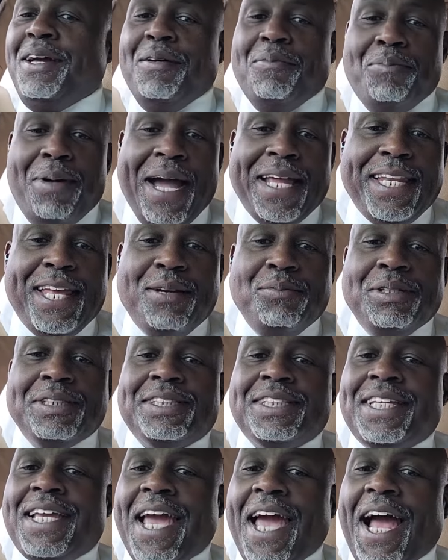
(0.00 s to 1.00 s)
My name
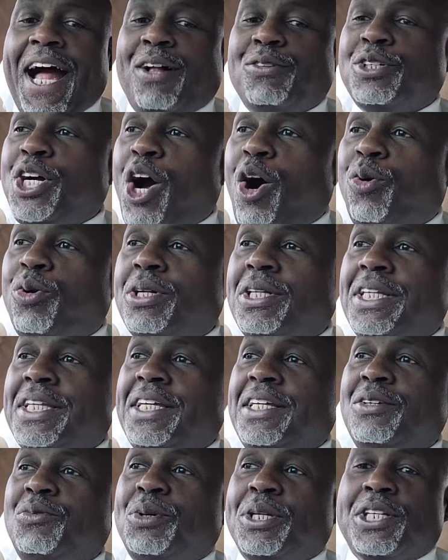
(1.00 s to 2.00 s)
is Cal
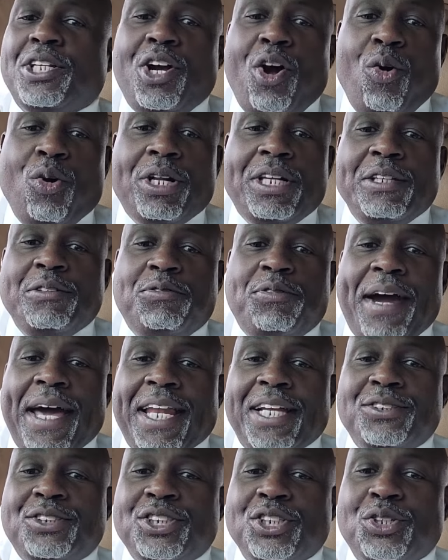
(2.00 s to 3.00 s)
Coakley with Coakley
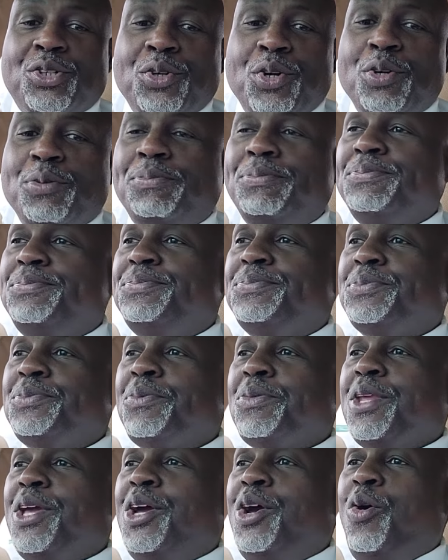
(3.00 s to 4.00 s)
Financial Group,
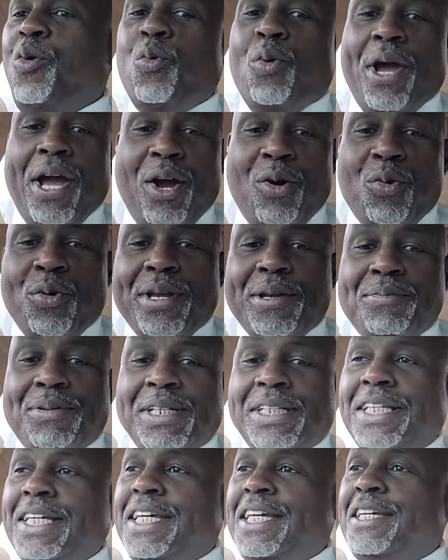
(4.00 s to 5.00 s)
where we
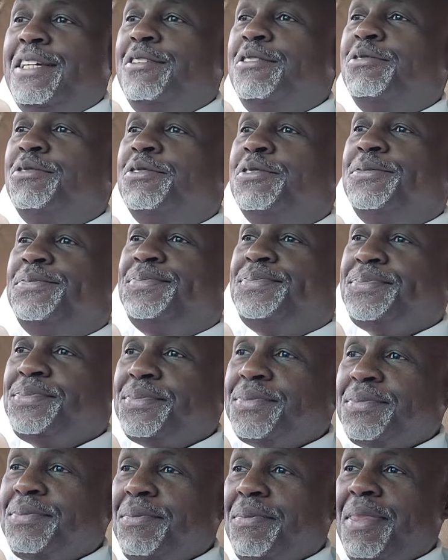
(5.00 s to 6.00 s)
believe
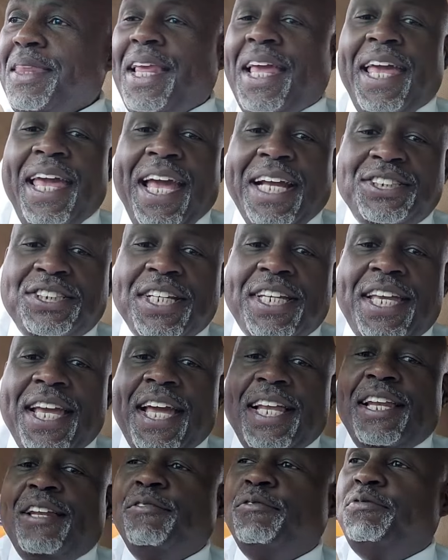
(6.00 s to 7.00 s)

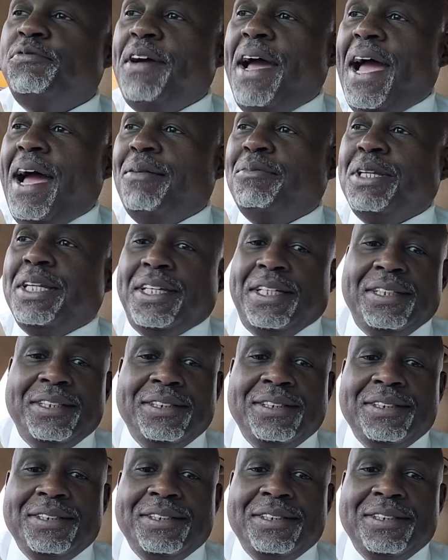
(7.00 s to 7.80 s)
educating family